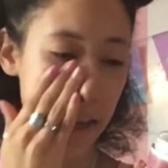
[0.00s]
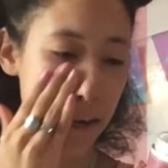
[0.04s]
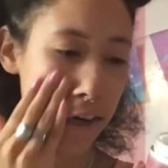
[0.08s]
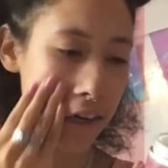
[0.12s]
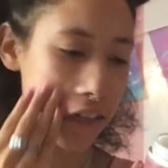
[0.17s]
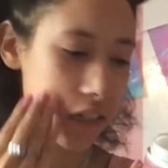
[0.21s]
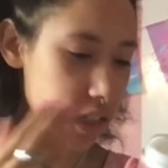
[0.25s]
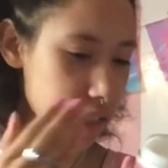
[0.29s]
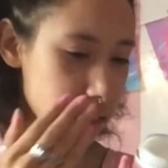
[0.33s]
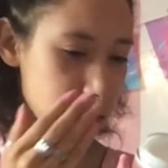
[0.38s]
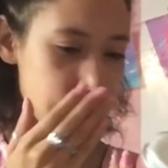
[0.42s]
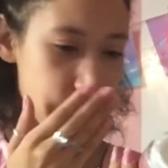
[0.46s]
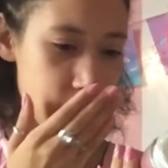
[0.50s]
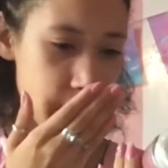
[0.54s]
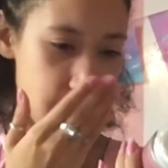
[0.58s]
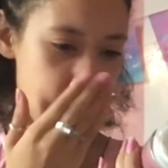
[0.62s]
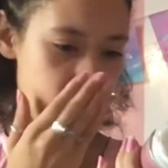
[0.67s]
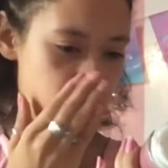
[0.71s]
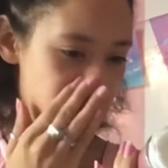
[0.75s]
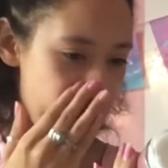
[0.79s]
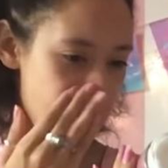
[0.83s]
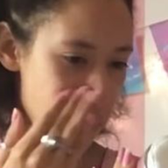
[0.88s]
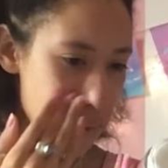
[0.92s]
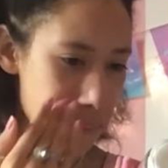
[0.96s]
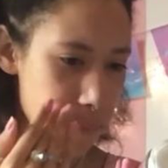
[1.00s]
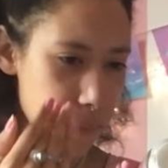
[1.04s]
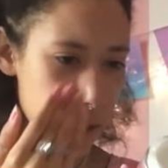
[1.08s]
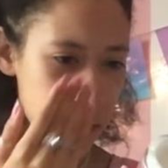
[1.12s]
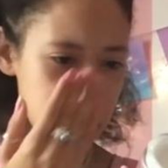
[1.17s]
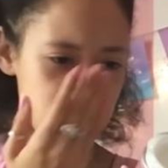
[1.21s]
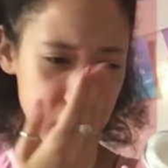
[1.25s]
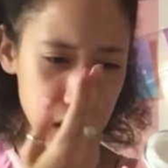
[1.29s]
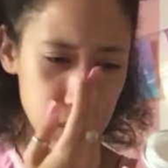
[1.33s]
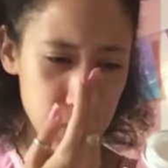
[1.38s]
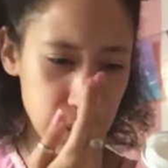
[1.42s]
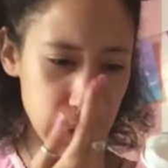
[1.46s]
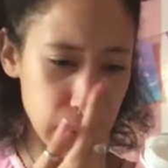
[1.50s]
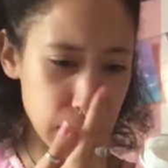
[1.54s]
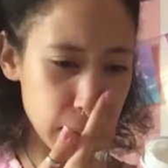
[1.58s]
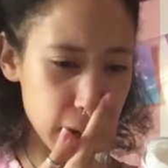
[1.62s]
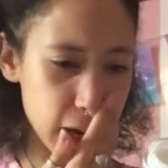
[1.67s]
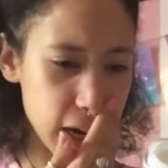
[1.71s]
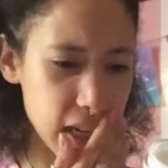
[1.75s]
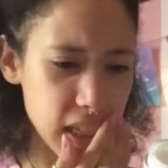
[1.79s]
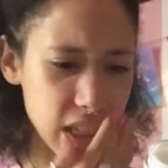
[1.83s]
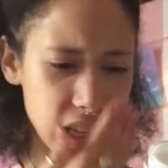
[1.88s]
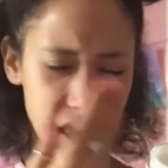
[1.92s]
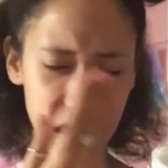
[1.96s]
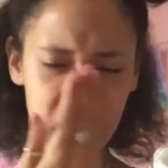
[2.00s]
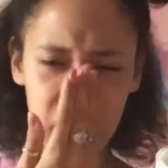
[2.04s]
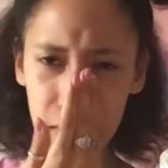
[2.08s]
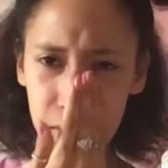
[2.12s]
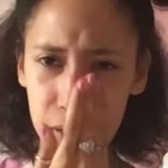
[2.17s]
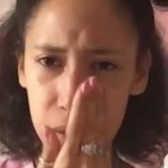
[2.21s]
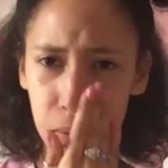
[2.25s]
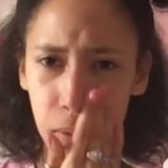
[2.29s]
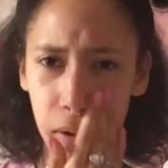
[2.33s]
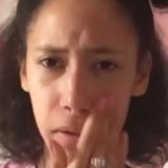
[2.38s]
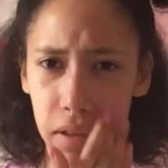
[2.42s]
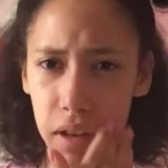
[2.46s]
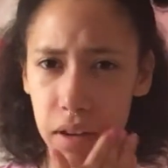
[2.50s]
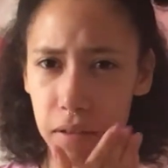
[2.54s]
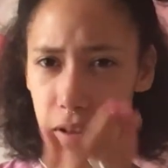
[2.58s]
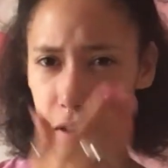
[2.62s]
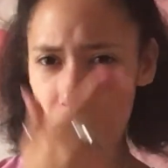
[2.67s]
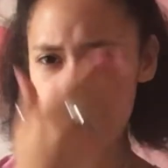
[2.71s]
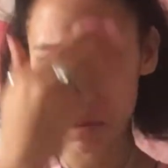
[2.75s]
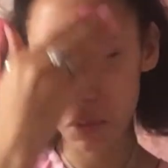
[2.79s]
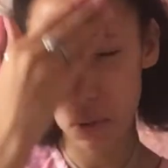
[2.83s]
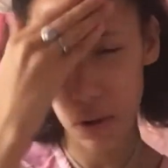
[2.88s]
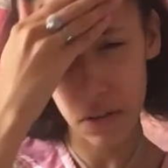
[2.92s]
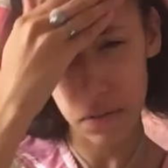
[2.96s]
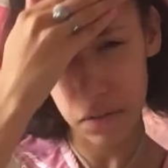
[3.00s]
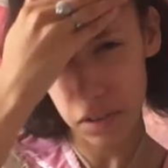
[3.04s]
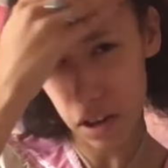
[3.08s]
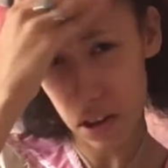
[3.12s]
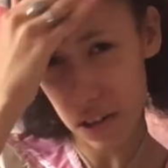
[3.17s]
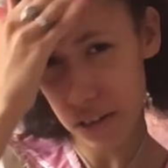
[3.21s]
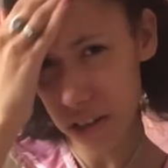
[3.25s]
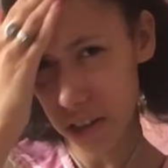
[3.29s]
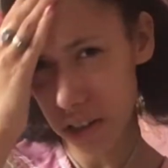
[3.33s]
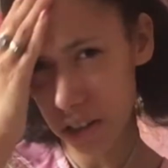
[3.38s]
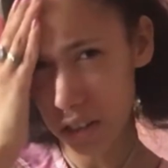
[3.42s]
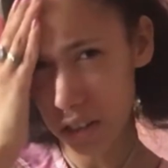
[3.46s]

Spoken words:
and it's a similar price. I think it was probably around $12,